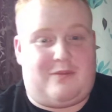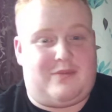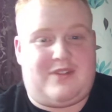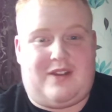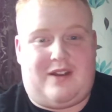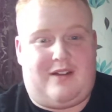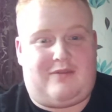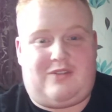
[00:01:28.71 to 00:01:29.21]

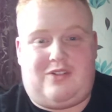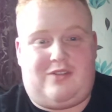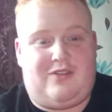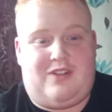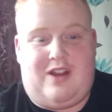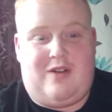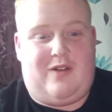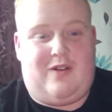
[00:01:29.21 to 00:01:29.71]
So I've got
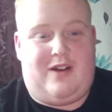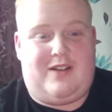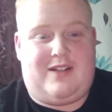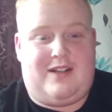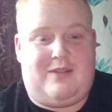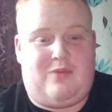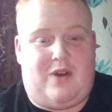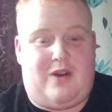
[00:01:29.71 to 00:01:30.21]
no
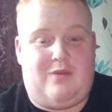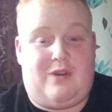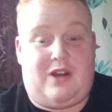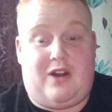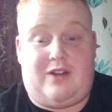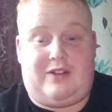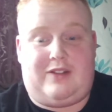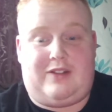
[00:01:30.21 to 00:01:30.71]
idea why we
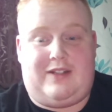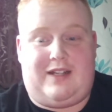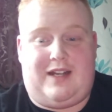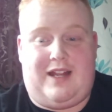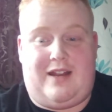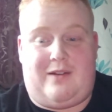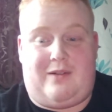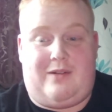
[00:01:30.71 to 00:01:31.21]
can't do it
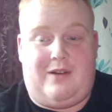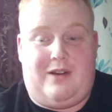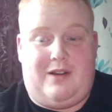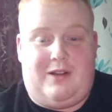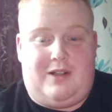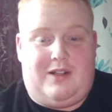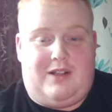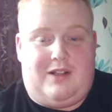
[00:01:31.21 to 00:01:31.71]
again.
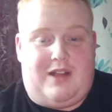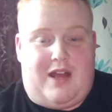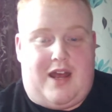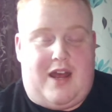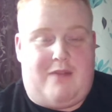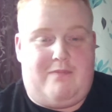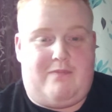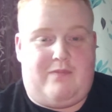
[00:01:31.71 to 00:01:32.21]

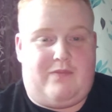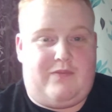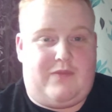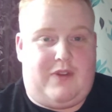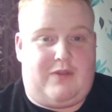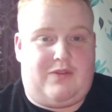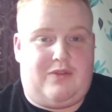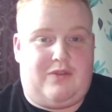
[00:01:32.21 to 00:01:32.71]
Um,
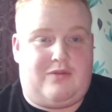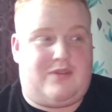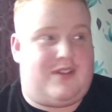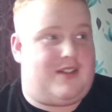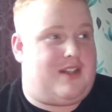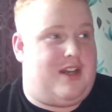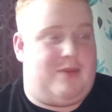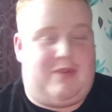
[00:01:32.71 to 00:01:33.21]
of course,
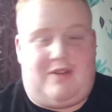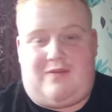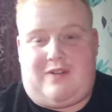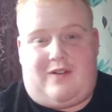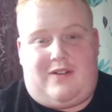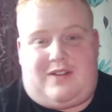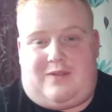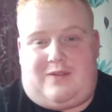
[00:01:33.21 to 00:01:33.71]
it's going to be a
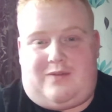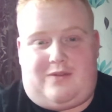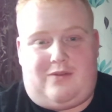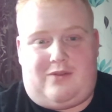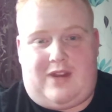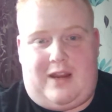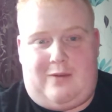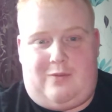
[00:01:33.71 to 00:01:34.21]
very difficult
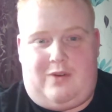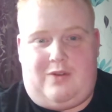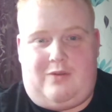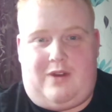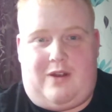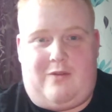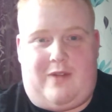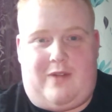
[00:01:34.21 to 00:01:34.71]
game. We all
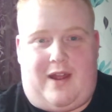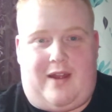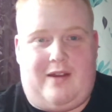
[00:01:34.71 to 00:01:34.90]
know that.